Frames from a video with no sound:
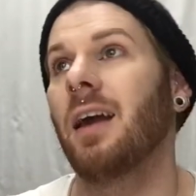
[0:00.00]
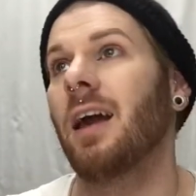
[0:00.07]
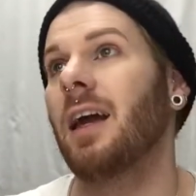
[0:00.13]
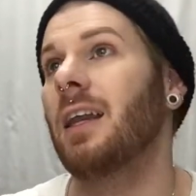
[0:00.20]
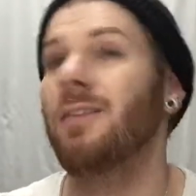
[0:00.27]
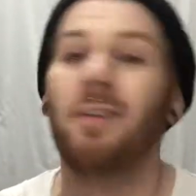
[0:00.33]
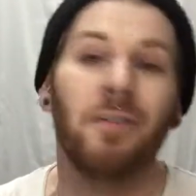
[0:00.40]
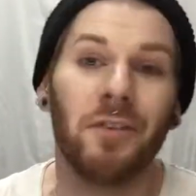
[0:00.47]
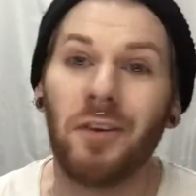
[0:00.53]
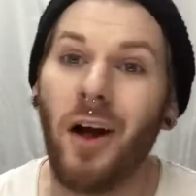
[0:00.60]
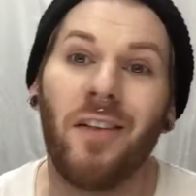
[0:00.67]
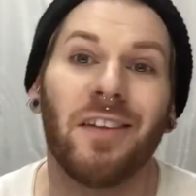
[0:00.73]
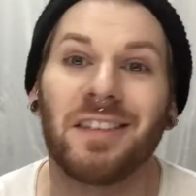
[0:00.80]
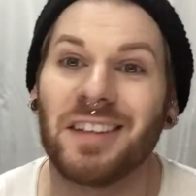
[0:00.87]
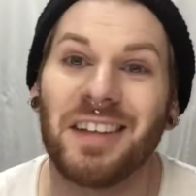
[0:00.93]
Even if you're
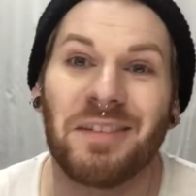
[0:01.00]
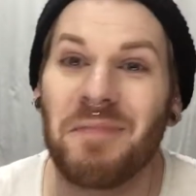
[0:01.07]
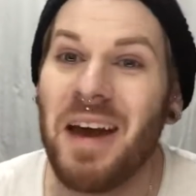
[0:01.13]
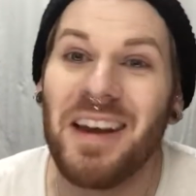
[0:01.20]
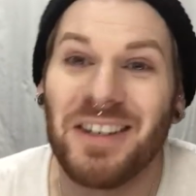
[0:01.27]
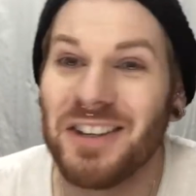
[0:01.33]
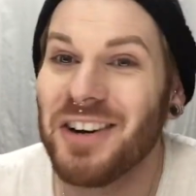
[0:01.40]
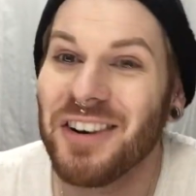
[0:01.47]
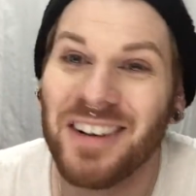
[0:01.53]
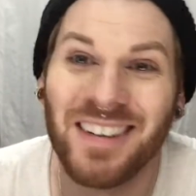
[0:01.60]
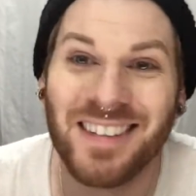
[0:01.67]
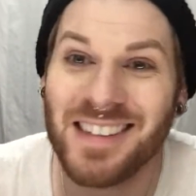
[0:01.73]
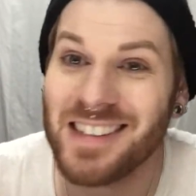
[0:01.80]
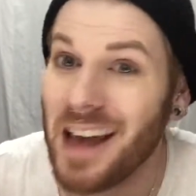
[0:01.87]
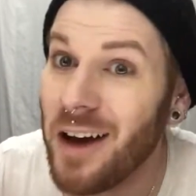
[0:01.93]
not listening, make sure
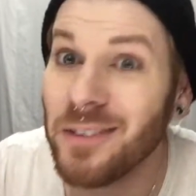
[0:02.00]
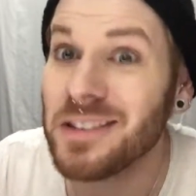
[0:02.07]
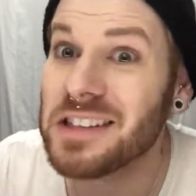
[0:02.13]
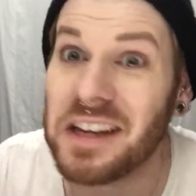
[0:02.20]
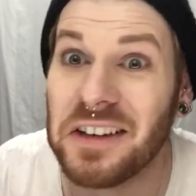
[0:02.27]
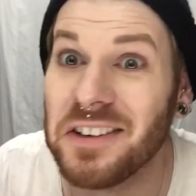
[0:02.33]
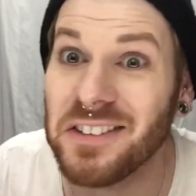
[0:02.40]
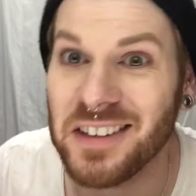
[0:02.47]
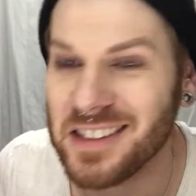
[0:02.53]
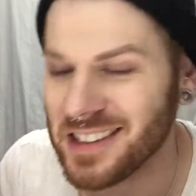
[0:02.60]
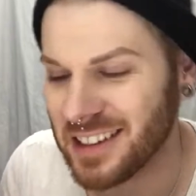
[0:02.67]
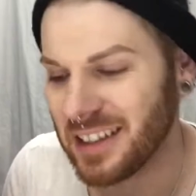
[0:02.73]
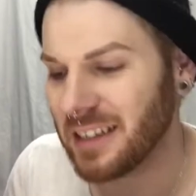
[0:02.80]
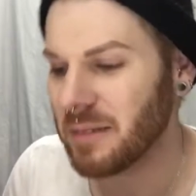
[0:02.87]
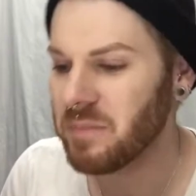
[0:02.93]
it sounds like you're
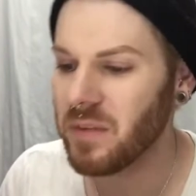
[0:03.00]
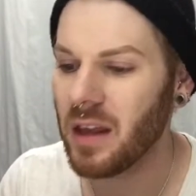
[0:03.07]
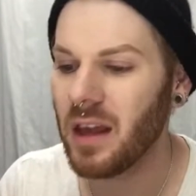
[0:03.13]
listening.